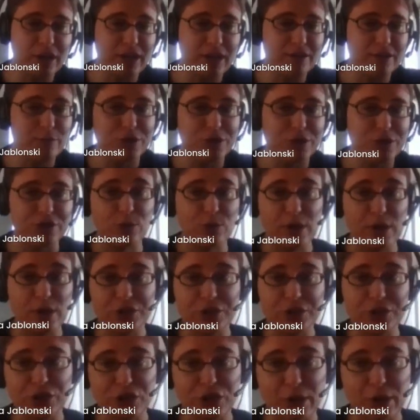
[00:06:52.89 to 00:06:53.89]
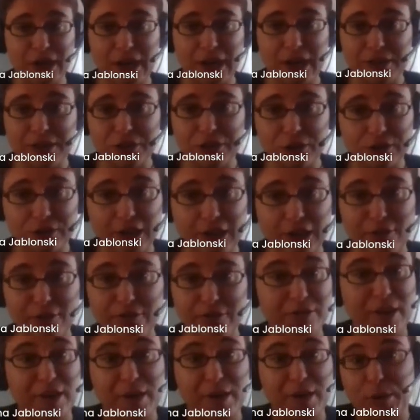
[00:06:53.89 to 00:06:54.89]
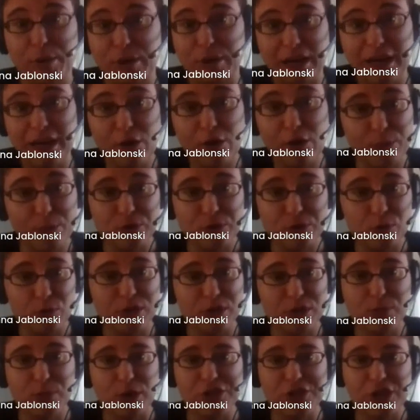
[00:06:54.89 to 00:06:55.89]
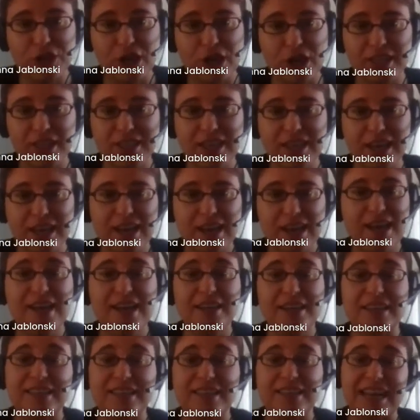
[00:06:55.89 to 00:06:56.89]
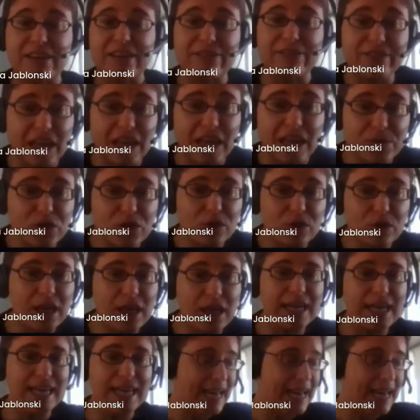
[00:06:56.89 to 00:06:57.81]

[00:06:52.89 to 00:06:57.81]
which is a question you might ask yourself about any open source project. Does it have themes you like?